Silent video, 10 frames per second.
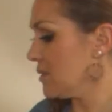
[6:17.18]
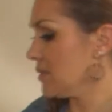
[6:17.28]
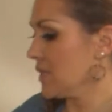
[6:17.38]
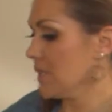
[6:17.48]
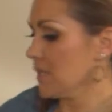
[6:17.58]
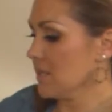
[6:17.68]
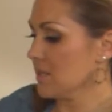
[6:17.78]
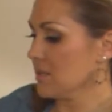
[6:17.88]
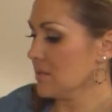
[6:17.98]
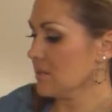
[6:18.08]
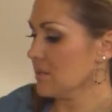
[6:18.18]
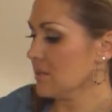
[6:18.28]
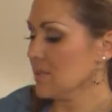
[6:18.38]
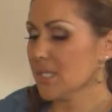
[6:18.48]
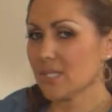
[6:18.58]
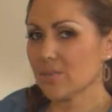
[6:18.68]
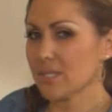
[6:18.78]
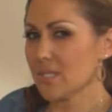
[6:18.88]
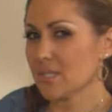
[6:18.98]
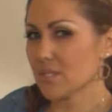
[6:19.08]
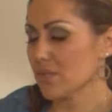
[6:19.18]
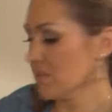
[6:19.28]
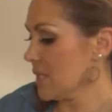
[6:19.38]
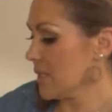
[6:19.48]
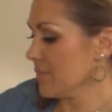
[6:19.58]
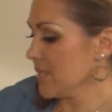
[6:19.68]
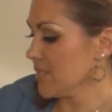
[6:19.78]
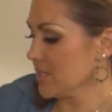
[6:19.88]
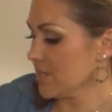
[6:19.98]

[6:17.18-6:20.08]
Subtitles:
the liquid sazon I mentioned